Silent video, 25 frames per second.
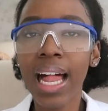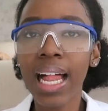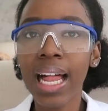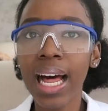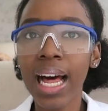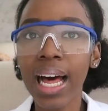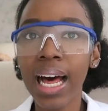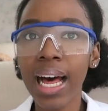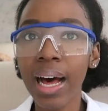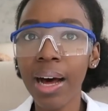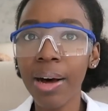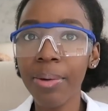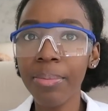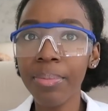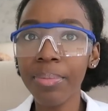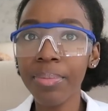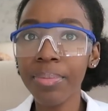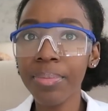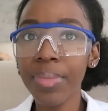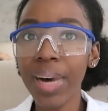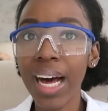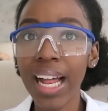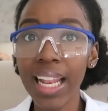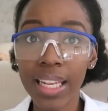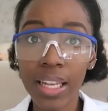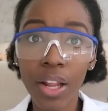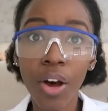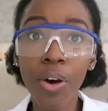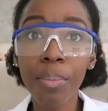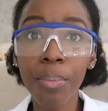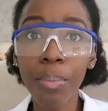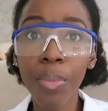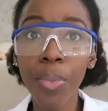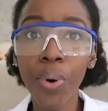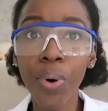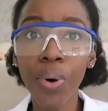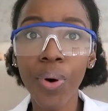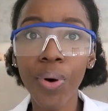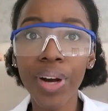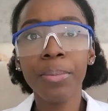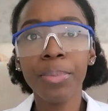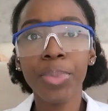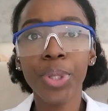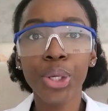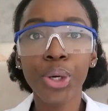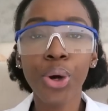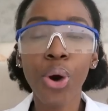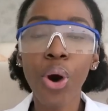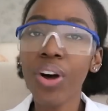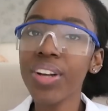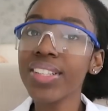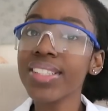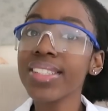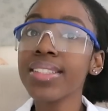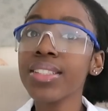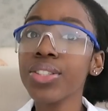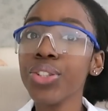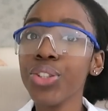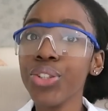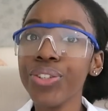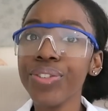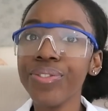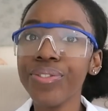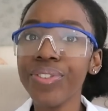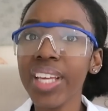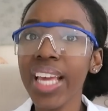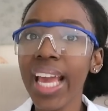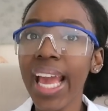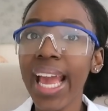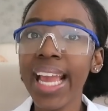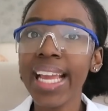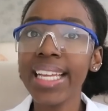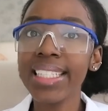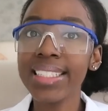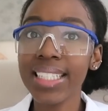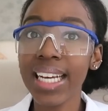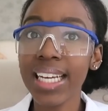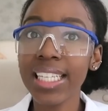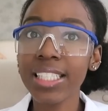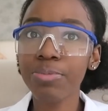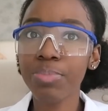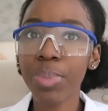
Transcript: um, a lot more because UVA does